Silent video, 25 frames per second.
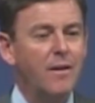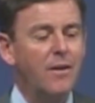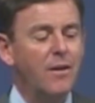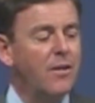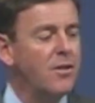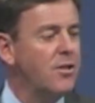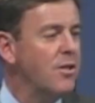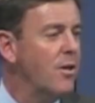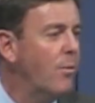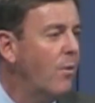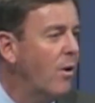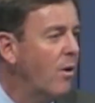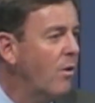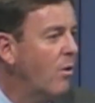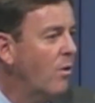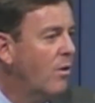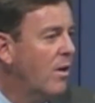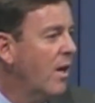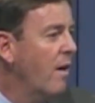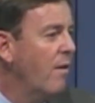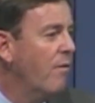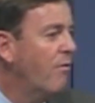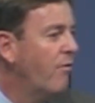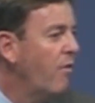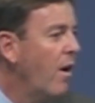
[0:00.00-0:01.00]
You say, well,
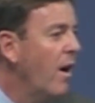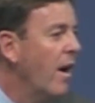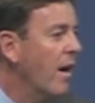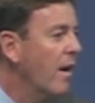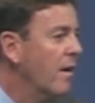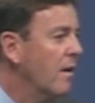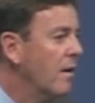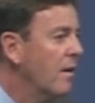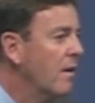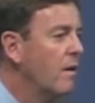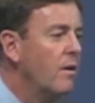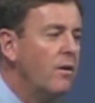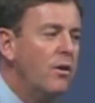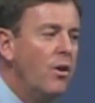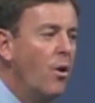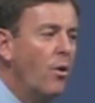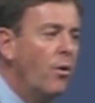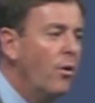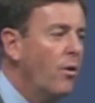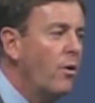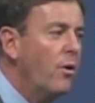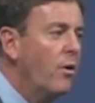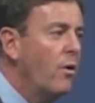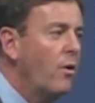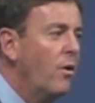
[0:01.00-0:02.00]
okay, fine. No,
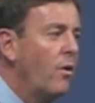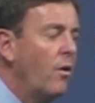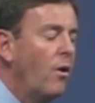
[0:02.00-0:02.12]
no, no, no,